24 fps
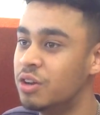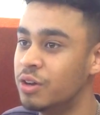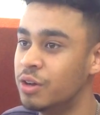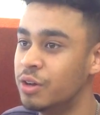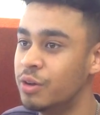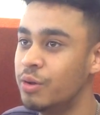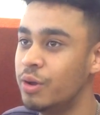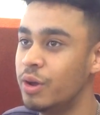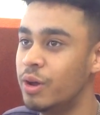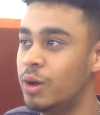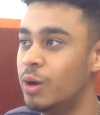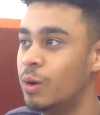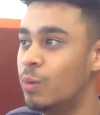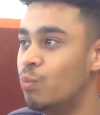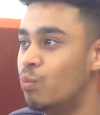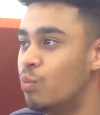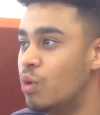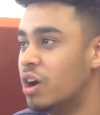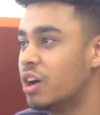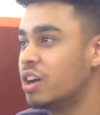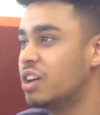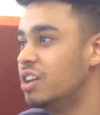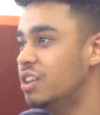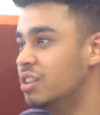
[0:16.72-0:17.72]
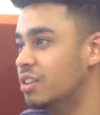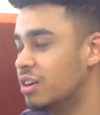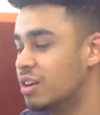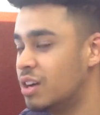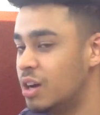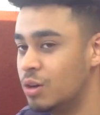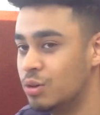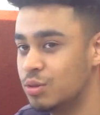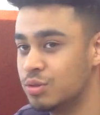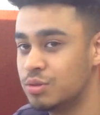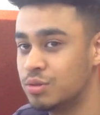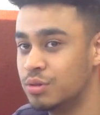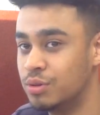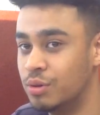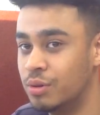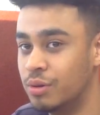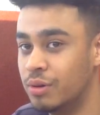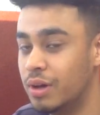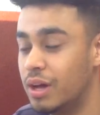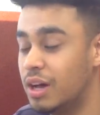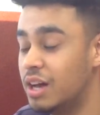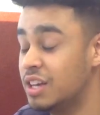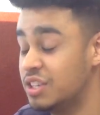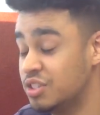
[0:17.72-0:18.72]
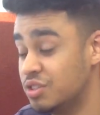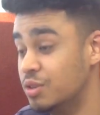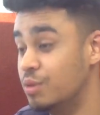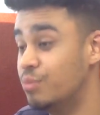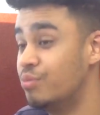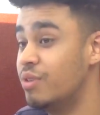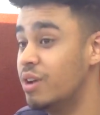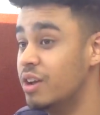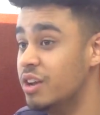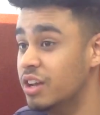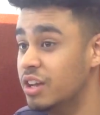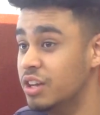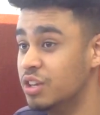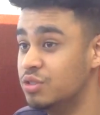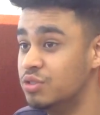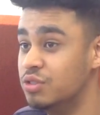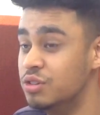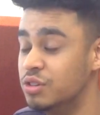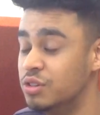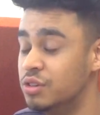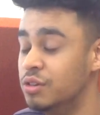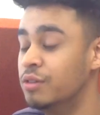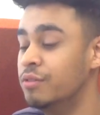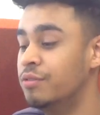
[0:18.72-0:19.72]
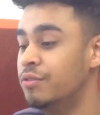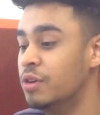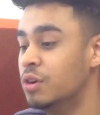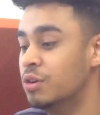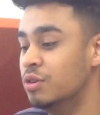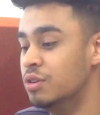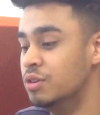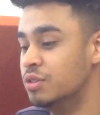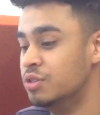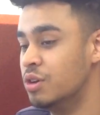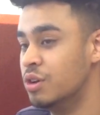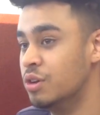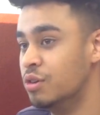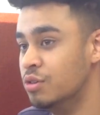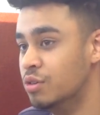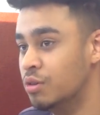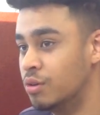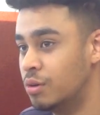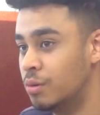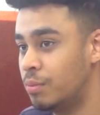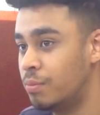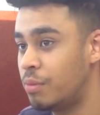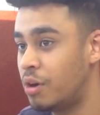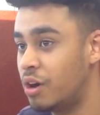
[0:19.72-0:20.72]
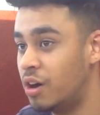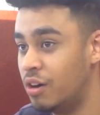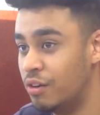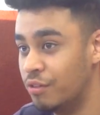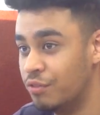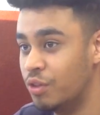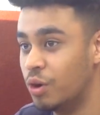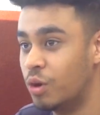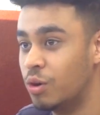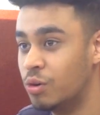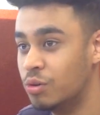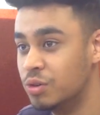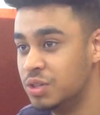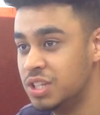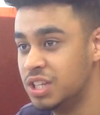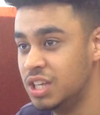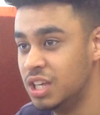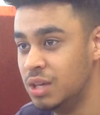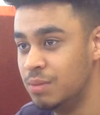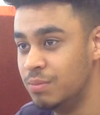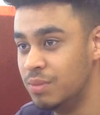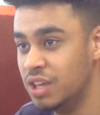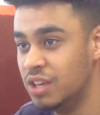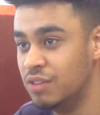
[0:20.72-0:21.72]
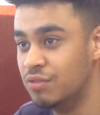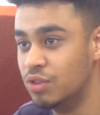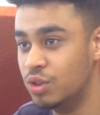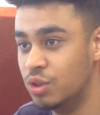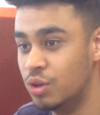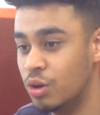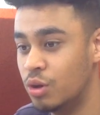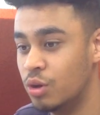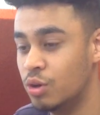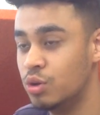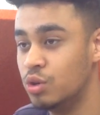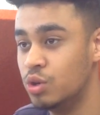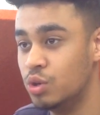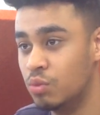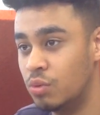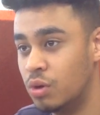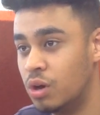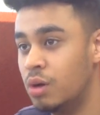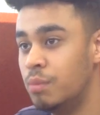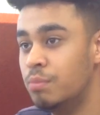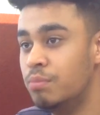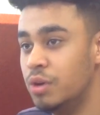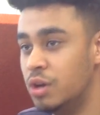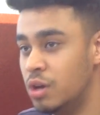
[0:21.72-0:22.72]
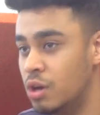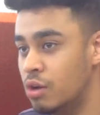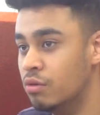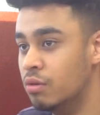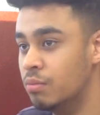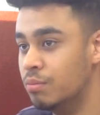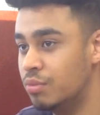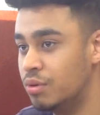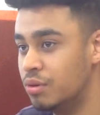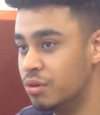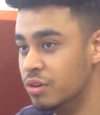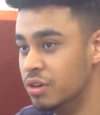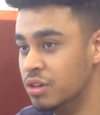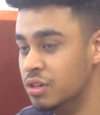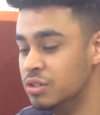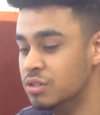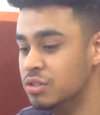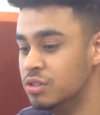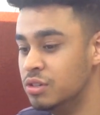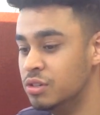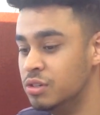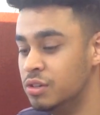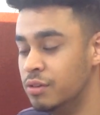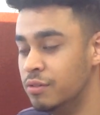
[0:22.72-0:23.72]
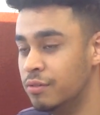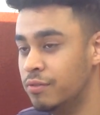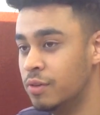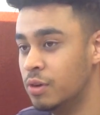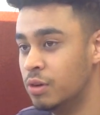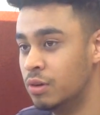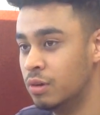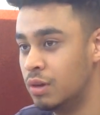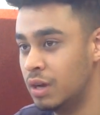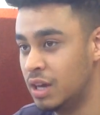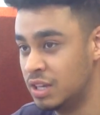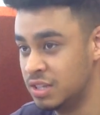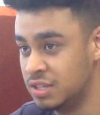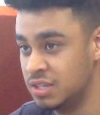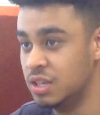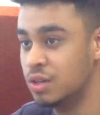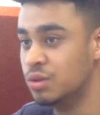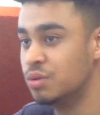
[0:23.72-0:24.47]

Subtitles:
good working in the council. As an apprentice, you do feel as though you're part of the whole team. Even though you are below employees, you do feel as